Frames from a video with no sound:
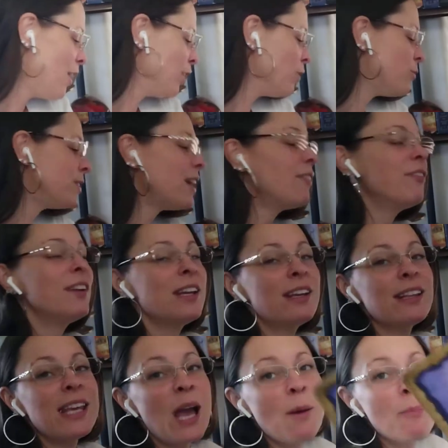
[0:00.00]
You
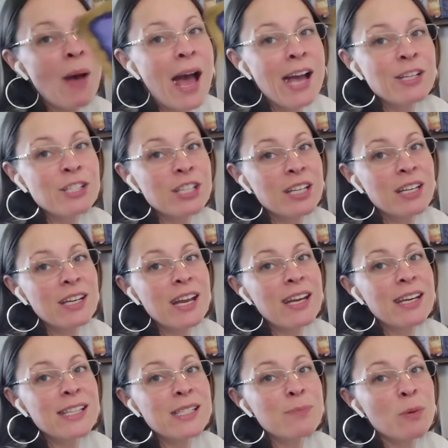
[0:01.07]
definitely have passion
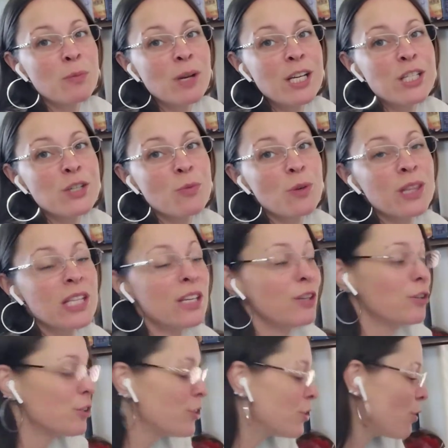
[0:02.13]
and inspiration within
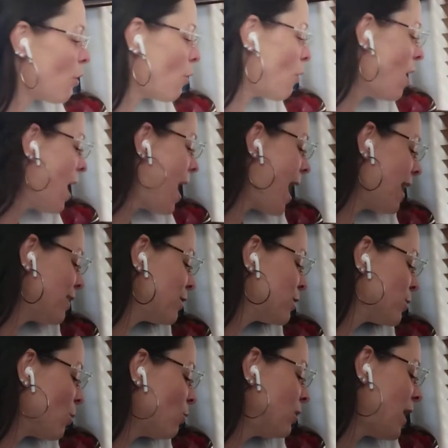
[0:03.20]
your soul. At a
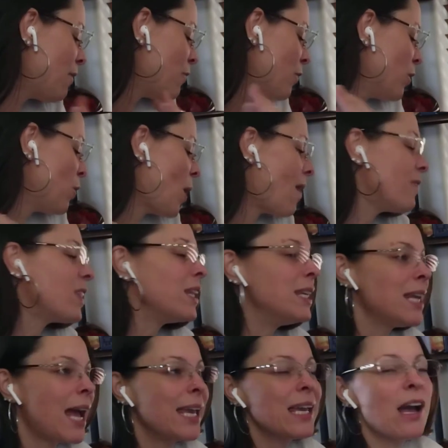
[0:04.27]
soul level, you have the
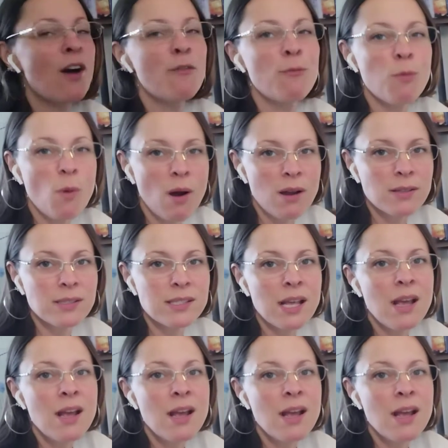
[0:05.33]
Knight of Wands.